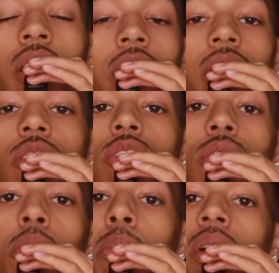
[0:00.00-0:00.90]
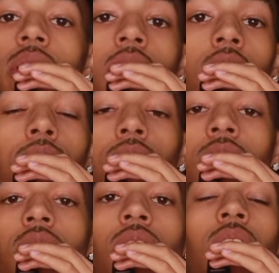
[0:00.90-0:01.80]
and it was for a birthday
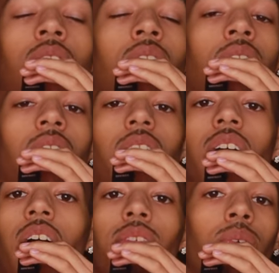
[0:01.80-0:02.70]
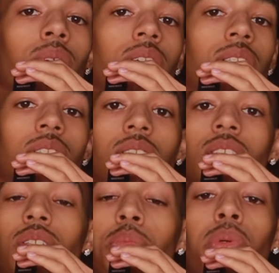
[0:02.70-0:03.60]
outfit, and I haven't worn it
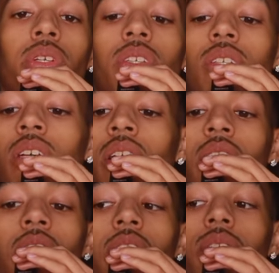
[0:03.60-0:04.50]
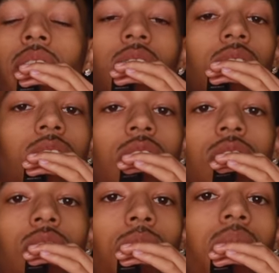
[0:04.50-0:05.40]
since. But if I get the
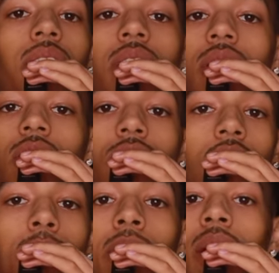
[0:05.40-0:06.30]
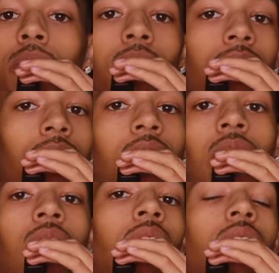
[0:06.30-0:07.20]
chance to wear it again, trust me, I will.
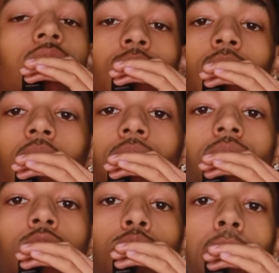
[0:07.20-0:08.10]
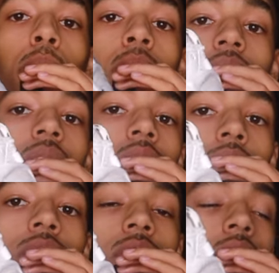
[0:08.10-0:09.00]
Because when I wore this for my birthday
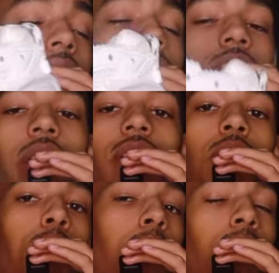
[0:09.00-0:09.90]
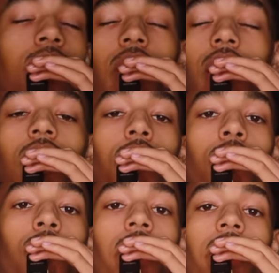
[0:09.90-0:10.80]
outfit, it was catching people's eye left
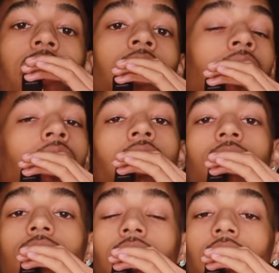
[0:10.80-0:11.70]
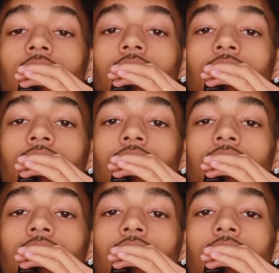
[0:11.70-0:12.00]
and right. It was like,